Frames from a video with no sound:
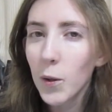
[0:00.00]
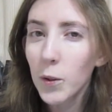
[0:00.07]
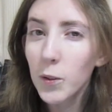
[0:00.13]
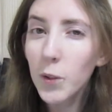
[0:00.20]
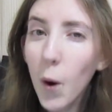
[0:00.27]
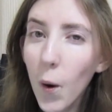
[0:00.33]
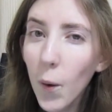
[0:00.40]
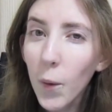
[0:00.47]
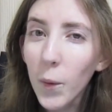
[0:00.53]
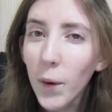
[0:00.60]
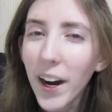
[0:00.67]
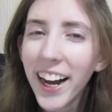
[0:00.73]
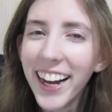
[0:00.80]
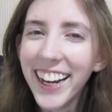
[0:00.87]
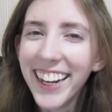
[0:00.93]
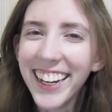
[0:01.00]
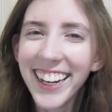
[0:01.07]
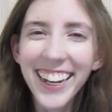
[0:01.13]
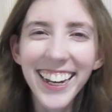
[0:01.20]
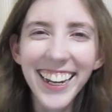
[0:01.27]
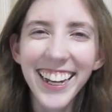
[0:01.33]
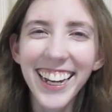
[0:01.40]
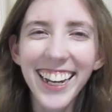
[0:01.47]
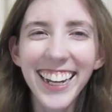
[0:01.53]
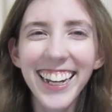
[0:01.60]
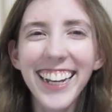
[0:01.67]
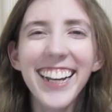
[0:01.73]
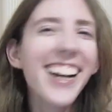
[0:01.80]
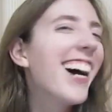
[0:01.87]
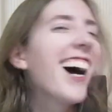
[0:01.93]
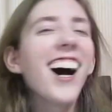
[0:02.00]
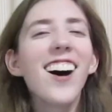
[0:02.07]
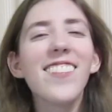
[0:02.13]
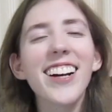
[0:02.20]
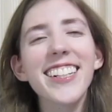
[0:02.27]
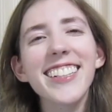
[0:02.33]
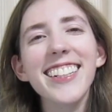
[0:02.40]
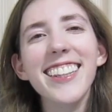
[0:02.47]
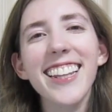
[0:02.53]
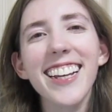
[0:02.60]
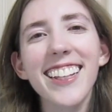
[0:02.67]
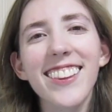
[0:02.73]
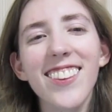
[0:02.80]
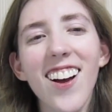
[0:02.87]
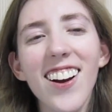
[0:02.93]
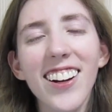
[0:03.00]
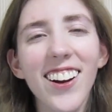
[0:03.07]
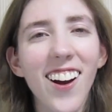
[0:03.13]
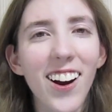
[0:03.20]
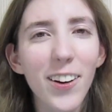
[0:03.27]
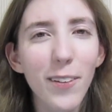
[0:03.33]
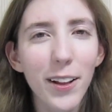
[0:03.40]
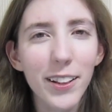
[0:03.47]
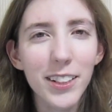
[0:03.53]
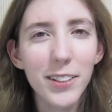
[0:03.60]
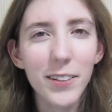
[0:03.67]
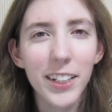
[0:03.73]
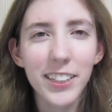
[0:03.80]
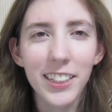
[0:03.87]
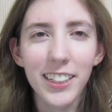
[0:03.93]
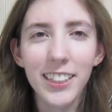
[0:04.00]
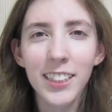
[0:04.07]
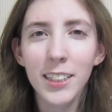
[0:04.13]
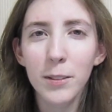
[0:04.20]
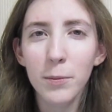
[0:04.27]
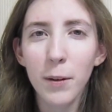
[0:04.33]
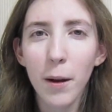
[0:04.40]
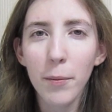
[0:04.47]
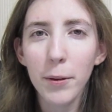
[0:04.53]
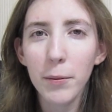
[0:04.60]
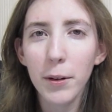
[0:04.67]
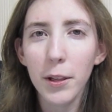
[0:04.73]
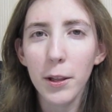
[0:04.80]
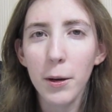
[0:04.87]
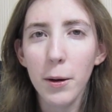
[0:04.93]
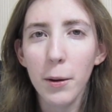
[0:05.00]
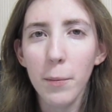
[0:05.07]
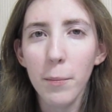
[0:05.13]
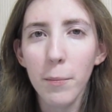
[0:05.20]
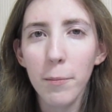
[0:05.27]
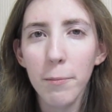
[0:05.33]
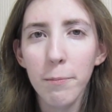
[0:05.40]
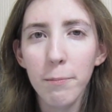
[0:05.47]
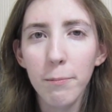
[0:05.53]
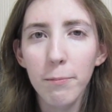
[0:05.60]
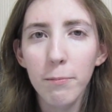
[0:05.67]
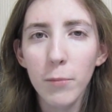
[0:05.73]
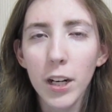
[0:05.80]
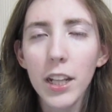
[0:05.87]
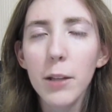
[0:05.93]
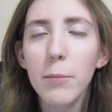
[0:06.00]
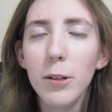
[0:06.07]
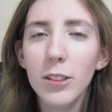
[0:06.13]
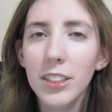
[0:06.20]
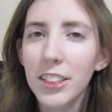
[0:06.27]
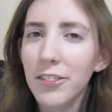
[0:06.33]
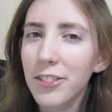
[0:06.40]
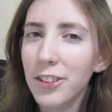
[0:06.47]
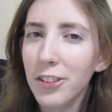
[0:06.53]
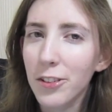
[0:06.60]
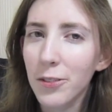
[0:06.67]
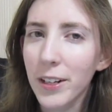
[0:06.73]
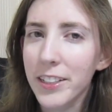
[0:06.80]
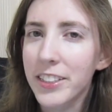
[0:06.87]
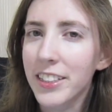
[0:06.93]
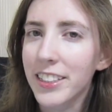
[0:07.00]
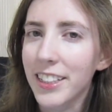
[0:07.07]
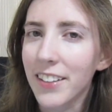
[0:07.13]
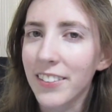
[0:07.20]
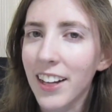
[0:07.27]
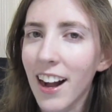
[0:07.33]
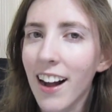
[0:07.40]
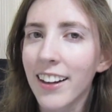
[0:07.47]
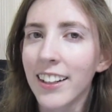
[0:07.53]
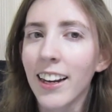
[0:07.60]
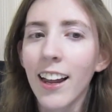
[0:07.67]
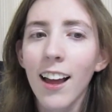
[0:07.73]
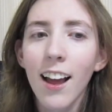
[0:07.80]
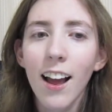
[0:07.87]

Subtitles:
So, I did think long and hard about this question. This is probably one of the most difficult questions I've gotten.